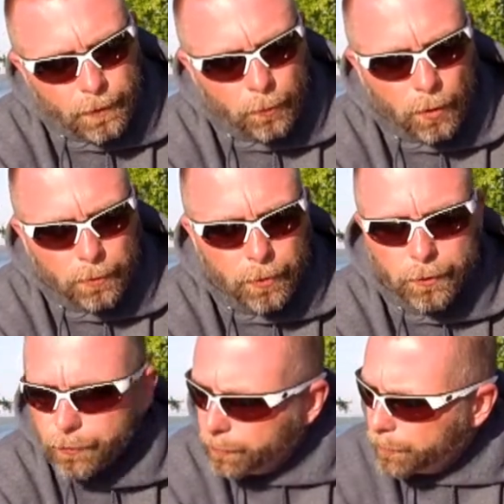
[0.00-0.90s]
And what I'm
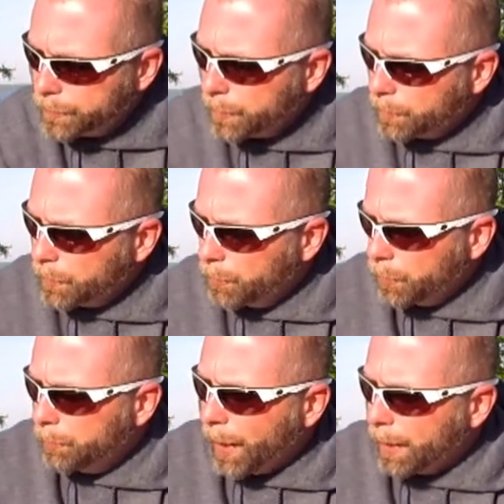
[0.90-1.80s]
going to do is I'm going to
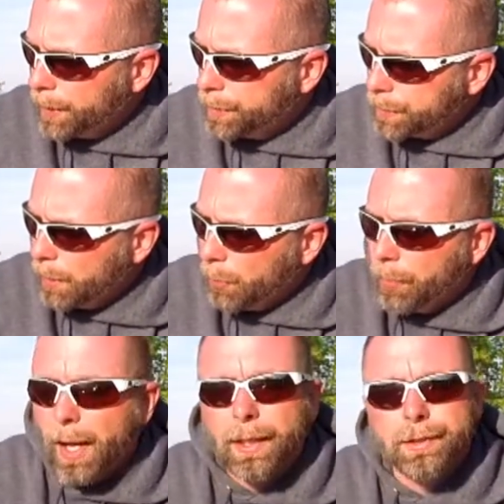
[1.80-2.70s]
put a couple
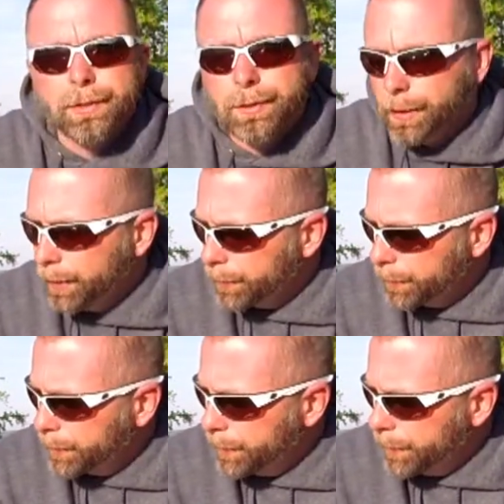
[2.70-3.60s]
packages together
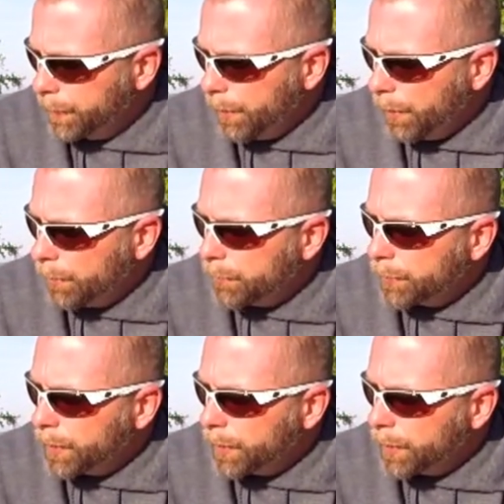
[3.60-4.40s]
of